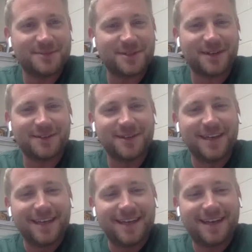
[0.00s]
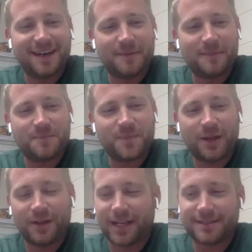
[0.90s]
So,
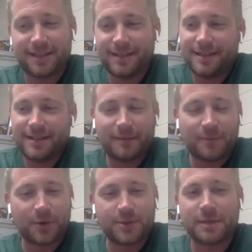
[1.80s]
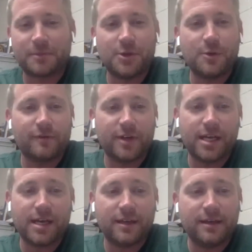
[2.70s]
like I said, I'm learning something new every
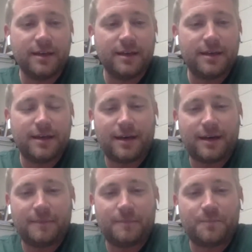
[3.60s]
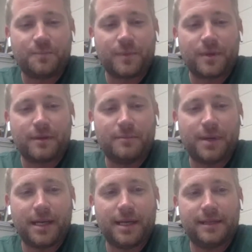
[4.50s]
day,
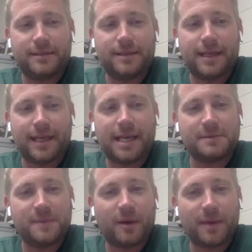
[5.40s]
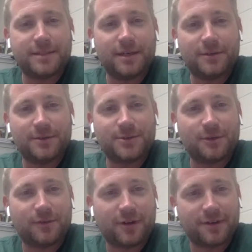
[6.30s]
but it keeps me on my toes
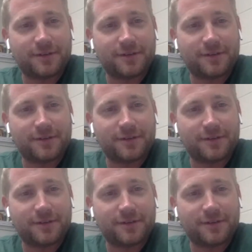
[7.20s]
so far.